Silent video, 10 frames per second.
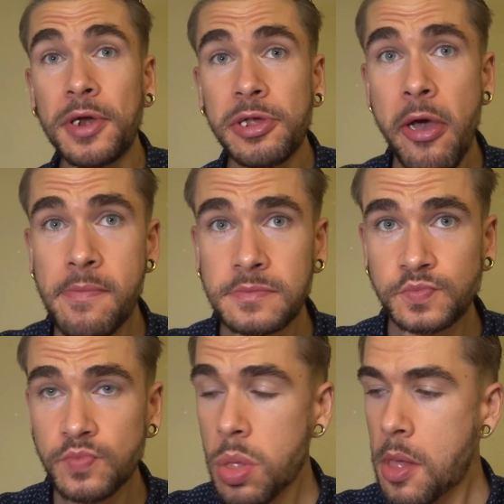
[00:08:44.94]
Pretty good.
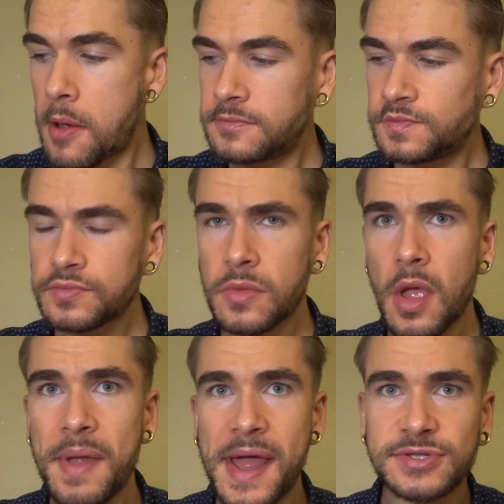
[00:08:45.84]

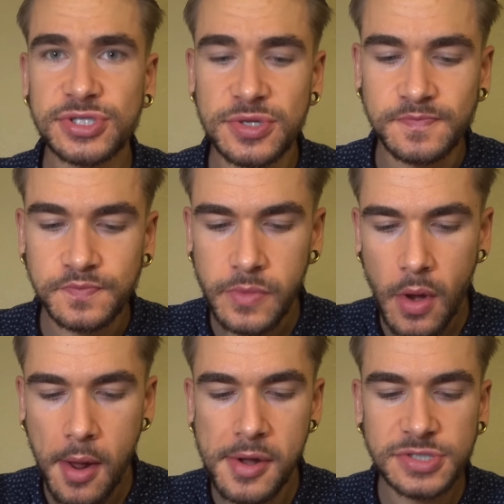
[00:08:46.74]
I'm gonna add some
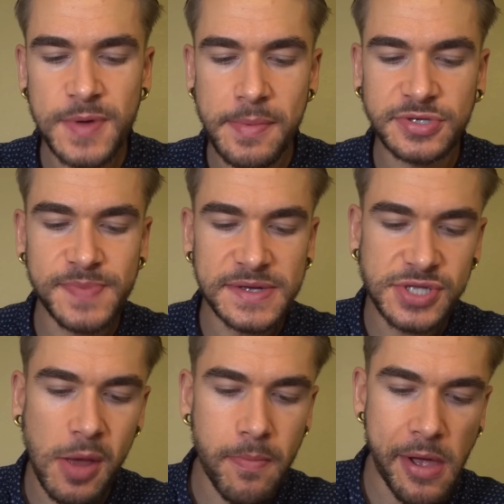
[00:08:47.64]
ghost pepper,
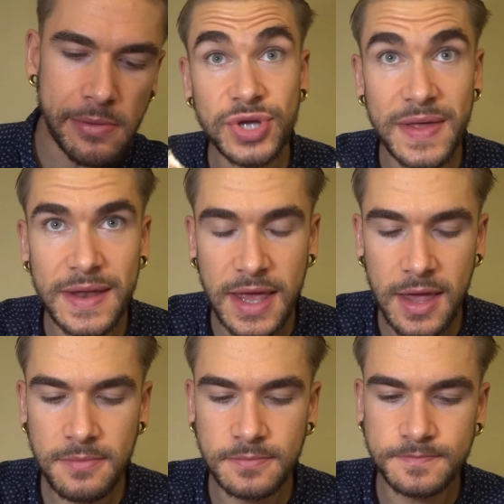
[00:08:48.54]
spice to up a bit. Try that
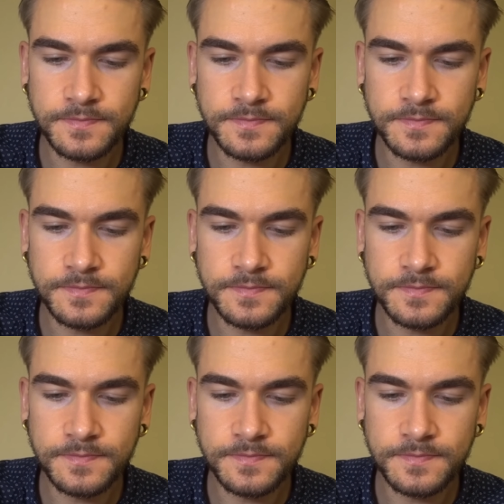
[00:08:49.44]
again.